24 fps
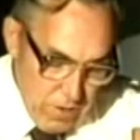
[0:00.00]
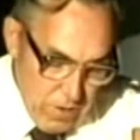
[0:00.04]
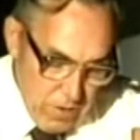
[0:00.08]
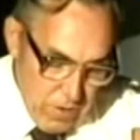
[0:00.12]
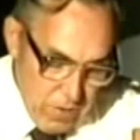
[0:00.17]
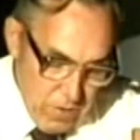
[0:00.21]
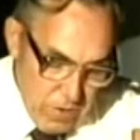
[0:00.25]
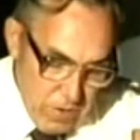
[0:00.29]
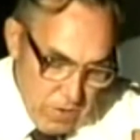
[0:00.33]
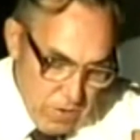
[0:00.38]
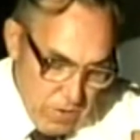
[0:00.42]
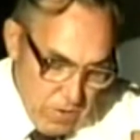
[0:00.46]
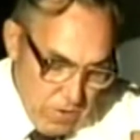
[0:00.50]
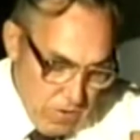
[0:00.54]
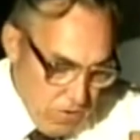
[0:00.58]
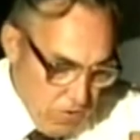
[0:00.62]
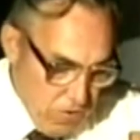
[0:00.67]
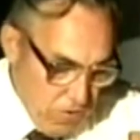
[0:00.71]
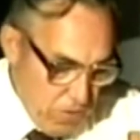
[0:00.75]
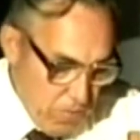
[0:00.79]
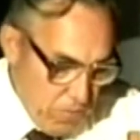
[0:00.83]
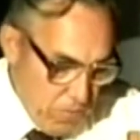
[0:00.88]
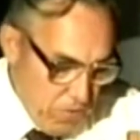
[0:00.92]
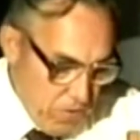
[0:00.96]
is that these
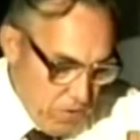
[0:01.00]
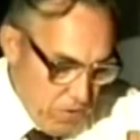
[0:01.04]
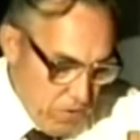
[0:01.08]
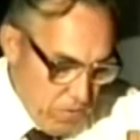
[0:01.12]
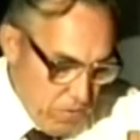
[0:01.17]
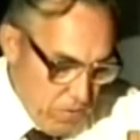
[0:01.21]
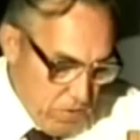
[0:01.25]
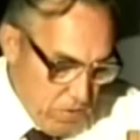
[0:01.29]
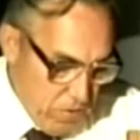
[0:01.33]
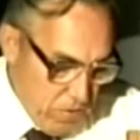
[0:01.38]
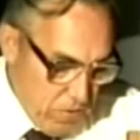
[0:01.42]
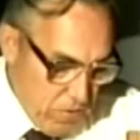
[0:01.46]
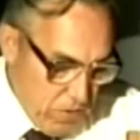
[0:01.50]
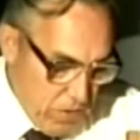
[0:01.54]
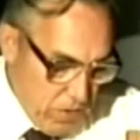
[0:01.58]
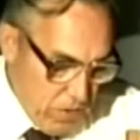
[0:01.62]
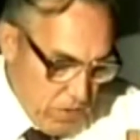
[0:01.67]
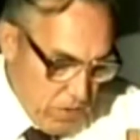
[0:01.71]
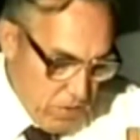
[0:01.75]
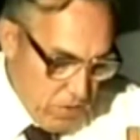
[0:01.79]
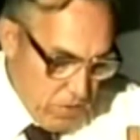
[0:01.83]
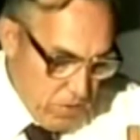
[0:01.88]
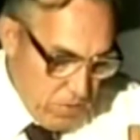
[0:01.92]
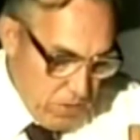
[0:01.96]
descriptions were
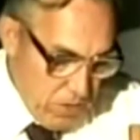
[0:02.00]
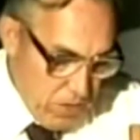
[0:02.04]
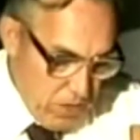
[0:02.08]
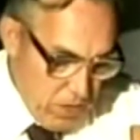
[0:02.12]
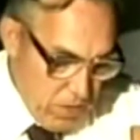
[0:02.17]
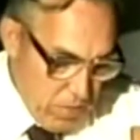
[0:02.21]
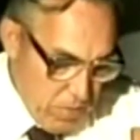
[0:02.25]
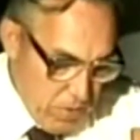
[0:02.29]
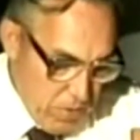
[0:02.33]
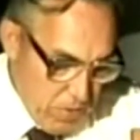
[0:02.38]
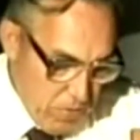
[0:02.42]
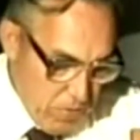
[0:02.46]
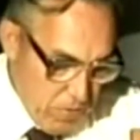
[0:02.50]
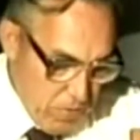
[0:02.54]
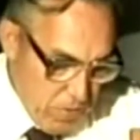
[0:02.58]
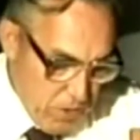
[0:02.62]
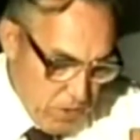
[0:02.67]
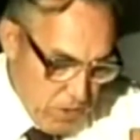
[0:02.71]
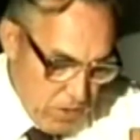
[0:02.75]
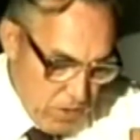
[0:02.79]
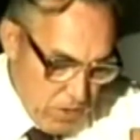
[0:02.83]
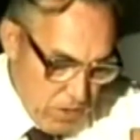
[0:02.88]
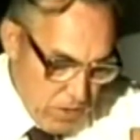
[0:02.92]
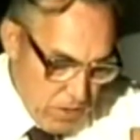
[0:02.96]
revealed to Muhammad
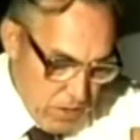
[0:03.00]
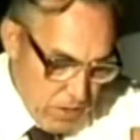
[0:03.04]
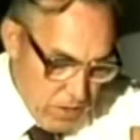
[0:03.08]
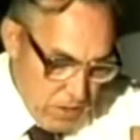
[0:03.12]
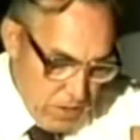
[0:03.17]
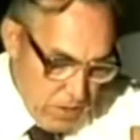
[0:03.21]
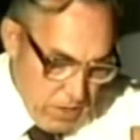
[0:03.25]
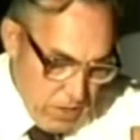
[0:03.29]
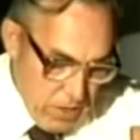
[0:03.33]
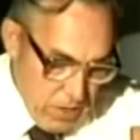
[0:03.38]
from God.